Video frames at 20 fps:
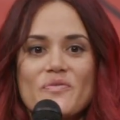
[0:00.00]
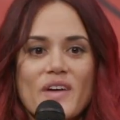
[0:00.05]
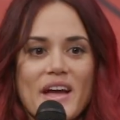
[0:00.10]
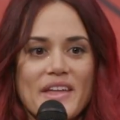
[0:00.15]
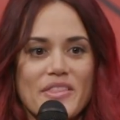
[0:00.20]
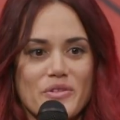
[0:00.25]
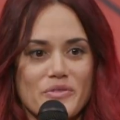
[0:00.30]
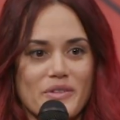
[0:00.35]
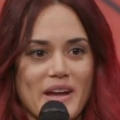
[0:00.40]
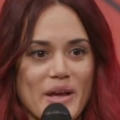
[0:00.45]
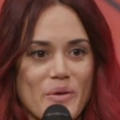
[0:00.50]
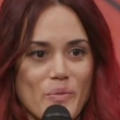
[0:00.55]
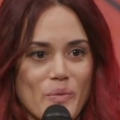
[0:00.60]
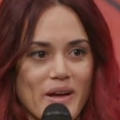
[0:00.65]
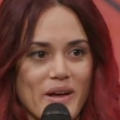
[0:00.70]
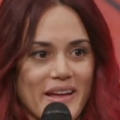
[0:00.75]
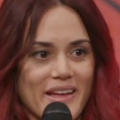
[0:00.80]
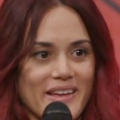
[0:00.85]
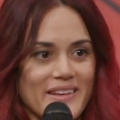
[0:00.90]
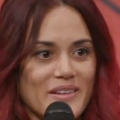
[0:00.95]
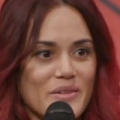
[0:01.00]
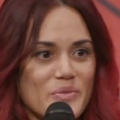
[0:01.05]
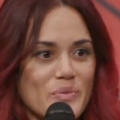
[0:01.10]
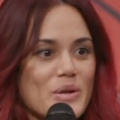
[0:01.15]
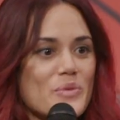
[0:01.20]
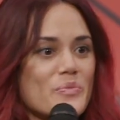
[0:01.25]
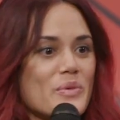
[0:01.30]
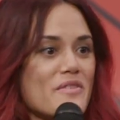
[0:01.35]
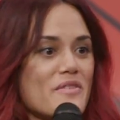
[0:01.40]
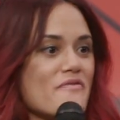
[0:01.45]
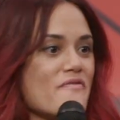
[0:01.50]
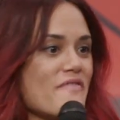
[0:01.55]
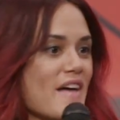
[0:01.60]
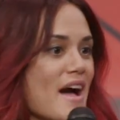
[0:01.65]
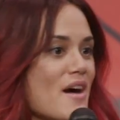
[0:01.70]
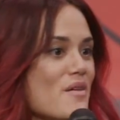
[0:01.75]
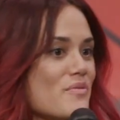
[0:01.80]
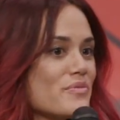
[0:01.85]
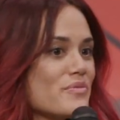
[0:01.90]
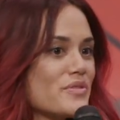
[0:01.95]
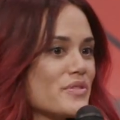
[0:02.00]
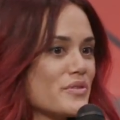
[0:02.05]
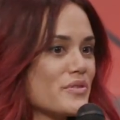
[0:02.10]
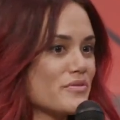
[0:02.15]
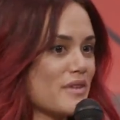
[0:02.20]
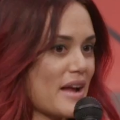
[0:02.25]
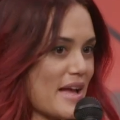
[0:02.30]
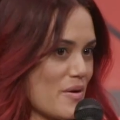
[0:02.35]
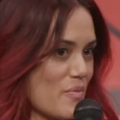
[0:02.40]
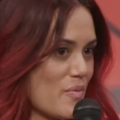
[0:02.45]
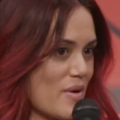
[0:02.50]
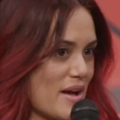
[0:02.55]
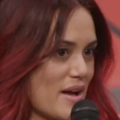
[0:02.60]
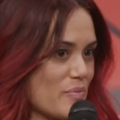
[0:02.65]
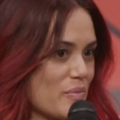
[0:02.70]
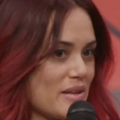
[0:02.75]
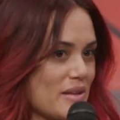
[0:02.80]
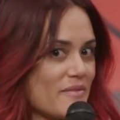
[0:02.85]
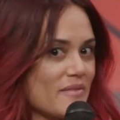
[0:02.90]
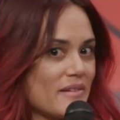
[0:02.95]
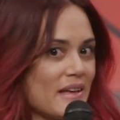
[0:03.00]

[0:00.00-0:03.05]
find the right one when we found the right one.